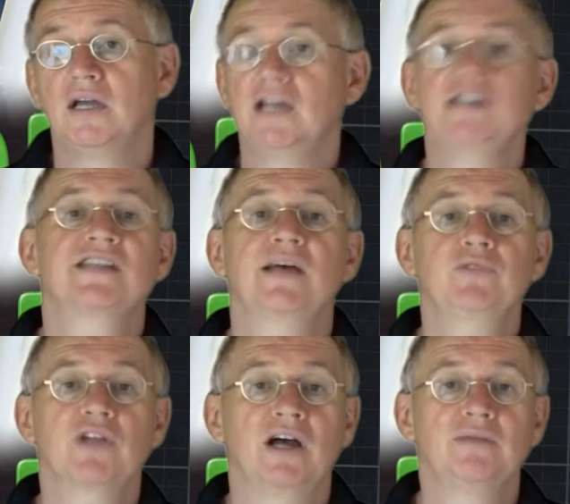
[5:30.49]
and
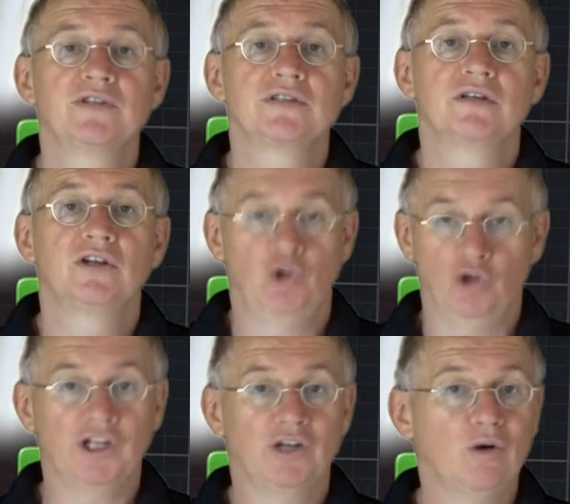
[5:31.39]
sometimes
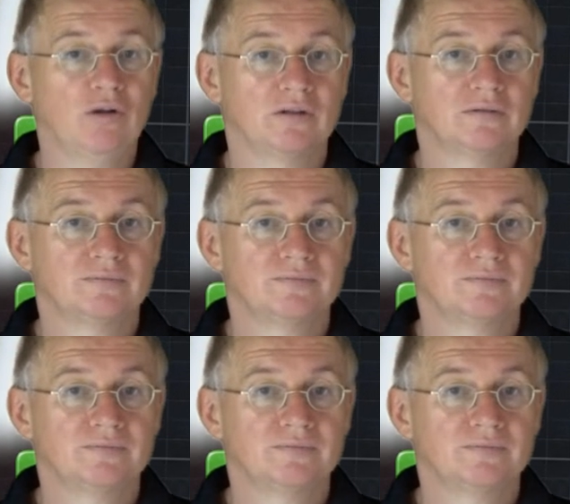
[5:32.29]
not at all.